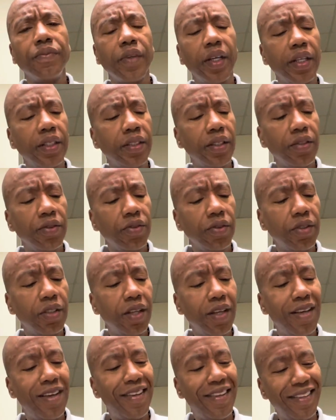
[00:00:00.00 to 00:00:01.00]
That's
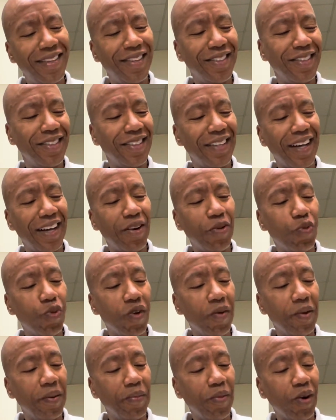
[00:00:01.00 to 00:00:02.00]
interesting. We got a
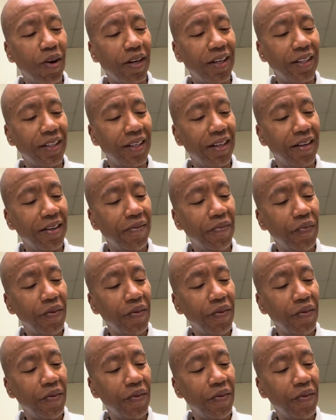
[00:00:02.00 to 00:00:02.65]
warming market there.